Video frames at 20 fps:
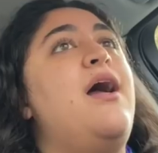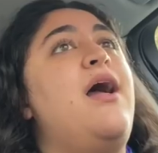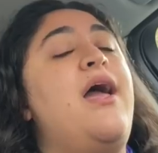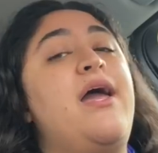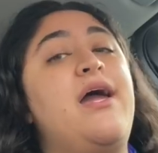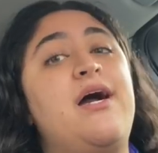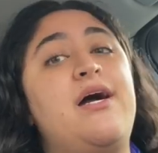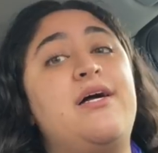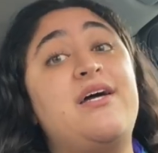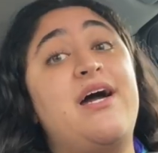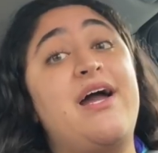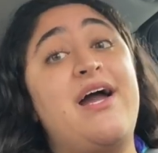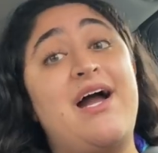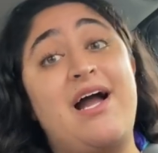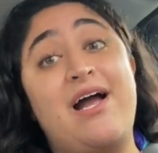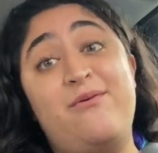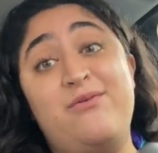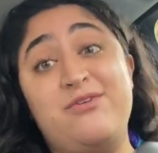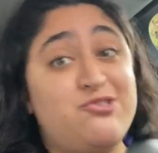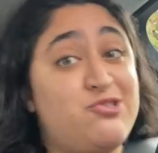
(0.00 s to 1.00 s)
And
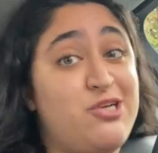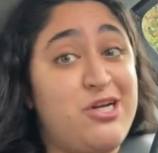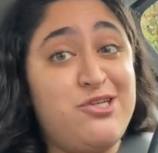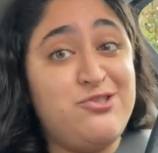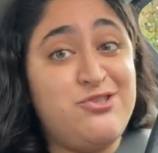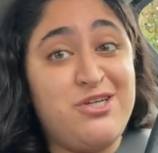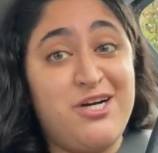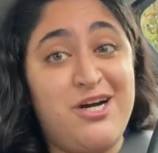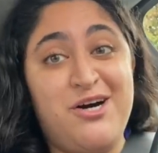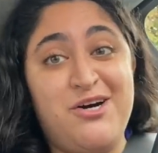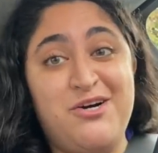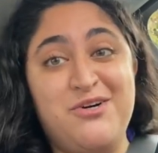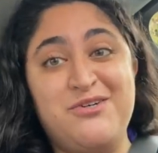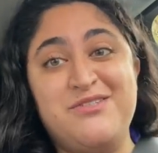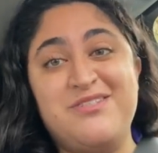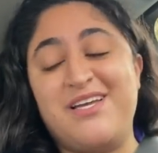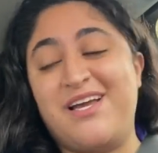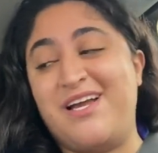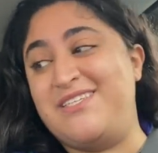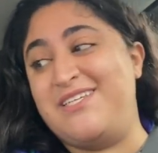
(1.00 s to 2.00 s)
I went to Trader
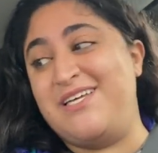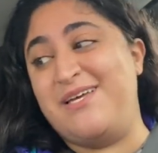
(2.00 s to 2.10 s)
Joe's. Like, I tell you